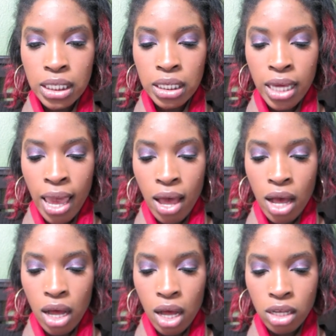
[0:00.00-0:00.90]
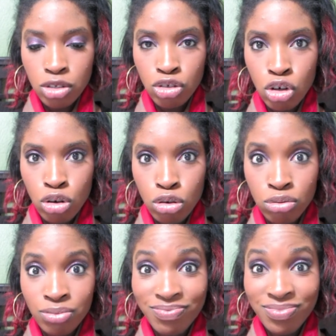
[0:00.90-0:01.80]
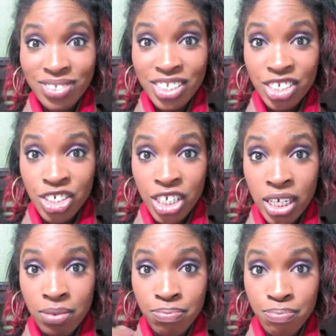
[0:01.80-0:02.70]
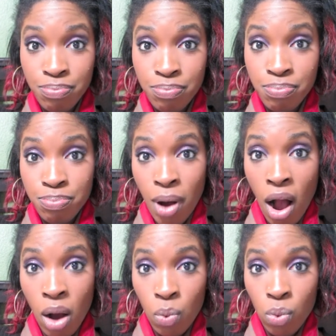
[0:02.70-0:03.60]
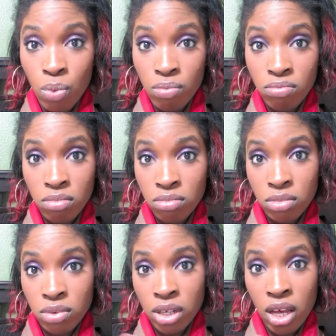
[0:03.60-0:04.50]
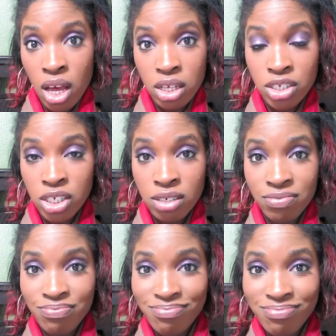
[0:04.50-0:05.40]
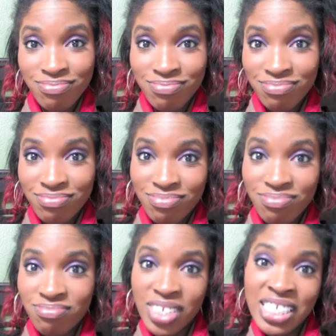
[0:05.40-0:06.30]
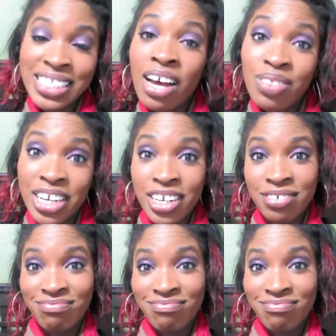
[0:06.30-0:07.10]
yeah, so she bought, yeah, she, it's out there.